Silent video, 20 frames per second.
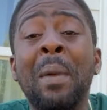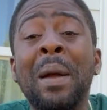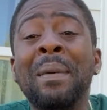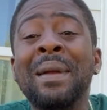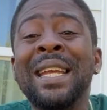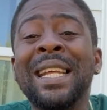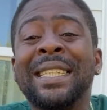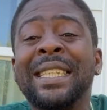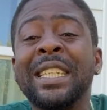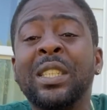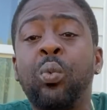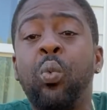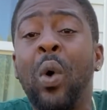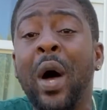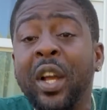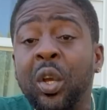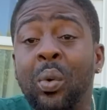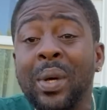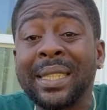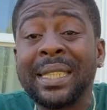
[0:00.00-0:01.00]
this is
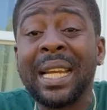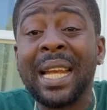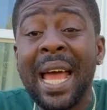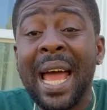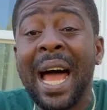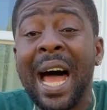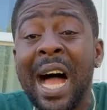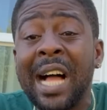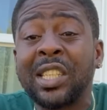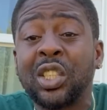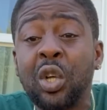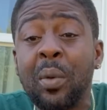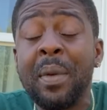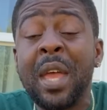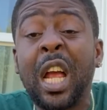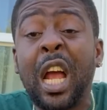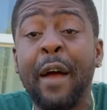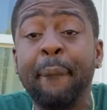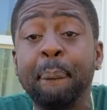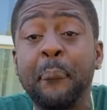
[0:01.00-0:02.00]
one question I ask
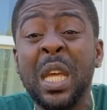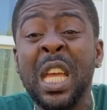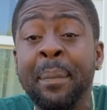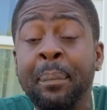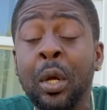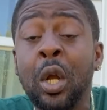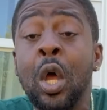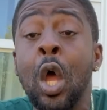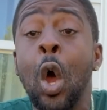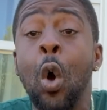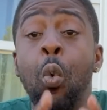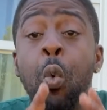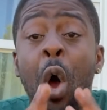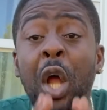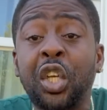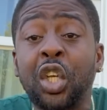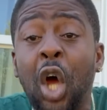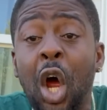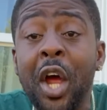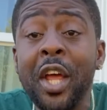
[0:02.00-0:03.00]
Jamaican people.
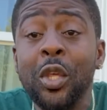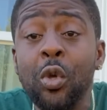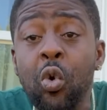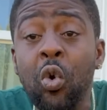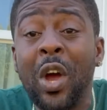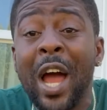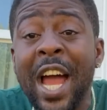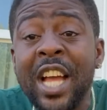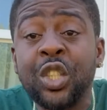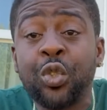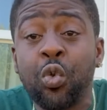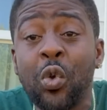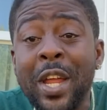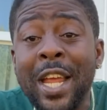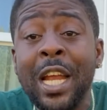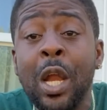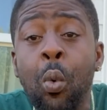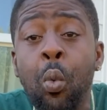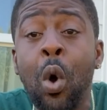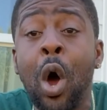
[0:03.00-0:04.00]
What are you guys
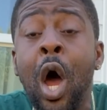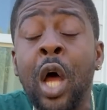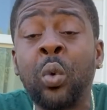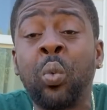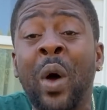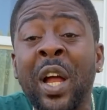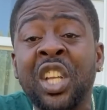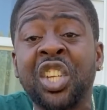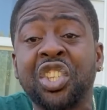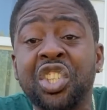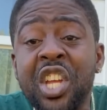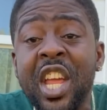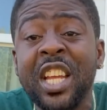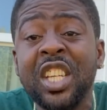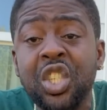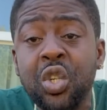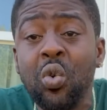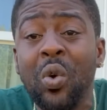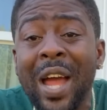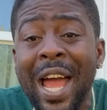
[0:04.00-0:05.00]
really want? What
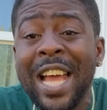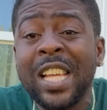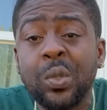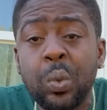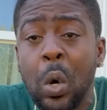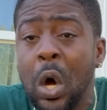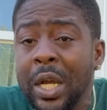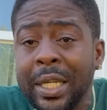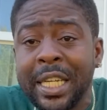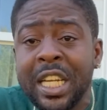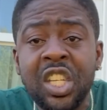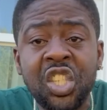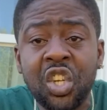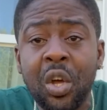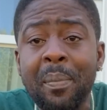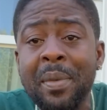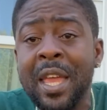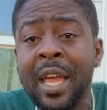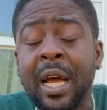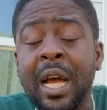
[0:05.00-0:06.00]
change you guys want in
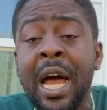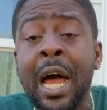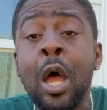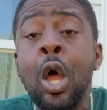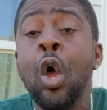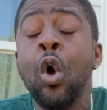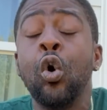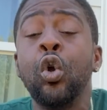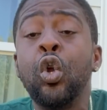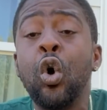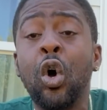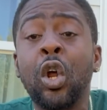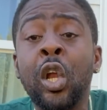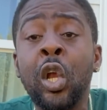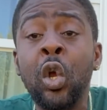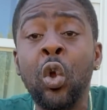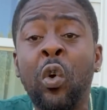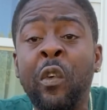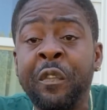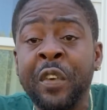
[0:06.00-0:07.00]
Jamaica? You only
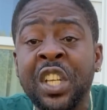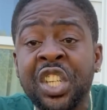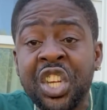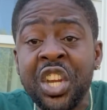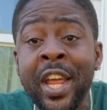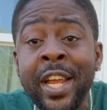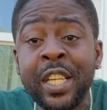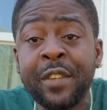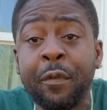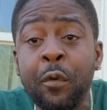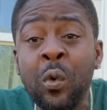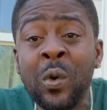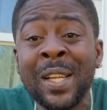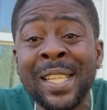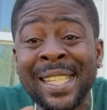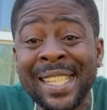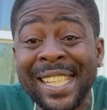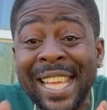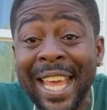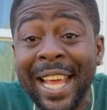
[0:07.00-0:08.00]
look for change for
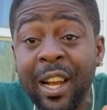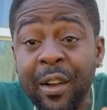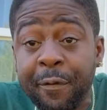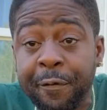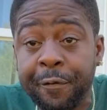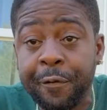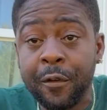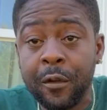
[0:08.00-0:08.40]
yourself.